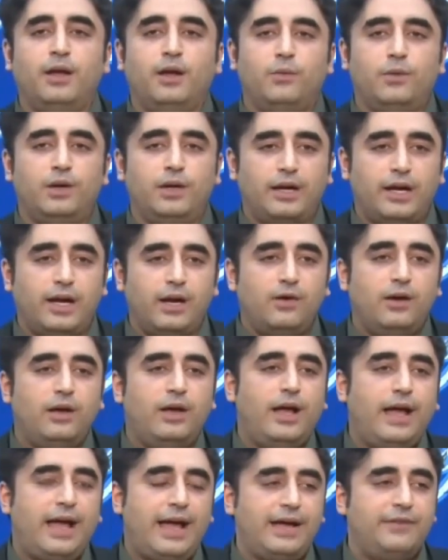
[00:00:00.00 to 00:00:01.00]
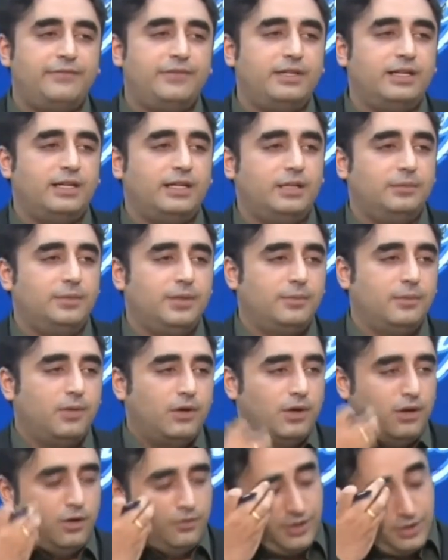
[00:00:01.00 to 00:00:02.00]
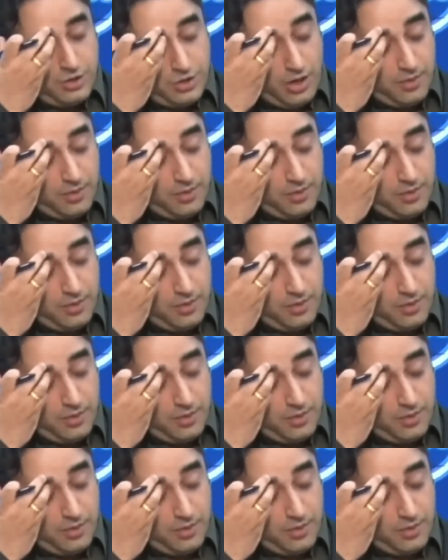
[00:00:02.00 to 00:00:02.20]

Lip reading: will now have a little bit more of a